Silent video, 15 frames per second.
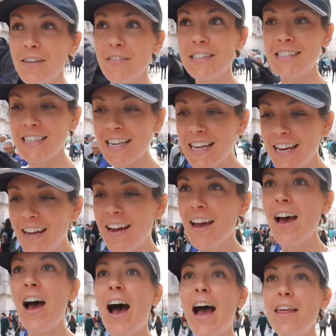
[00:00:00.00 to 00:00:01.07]
of a city.
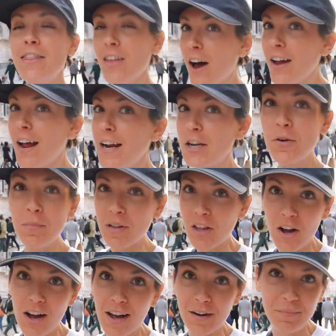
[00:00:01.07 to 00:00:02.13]
I thought I knew
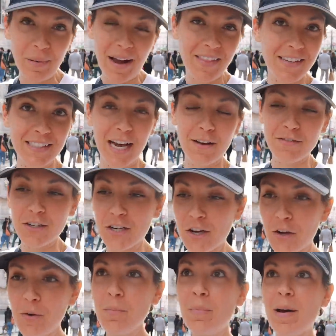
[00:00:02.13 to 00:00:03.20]
Milan by this
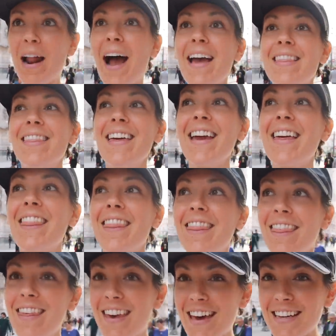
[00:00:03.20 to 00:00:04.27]
afternoon, but I think
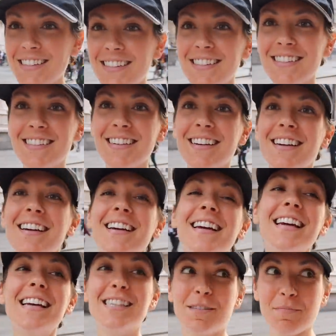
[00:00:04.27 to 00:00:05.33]
this
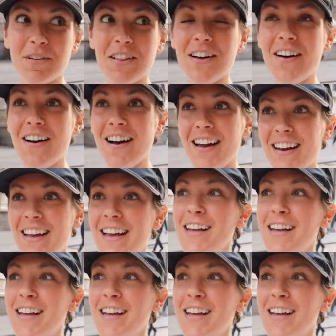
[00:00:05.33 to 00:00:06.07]
is Milan.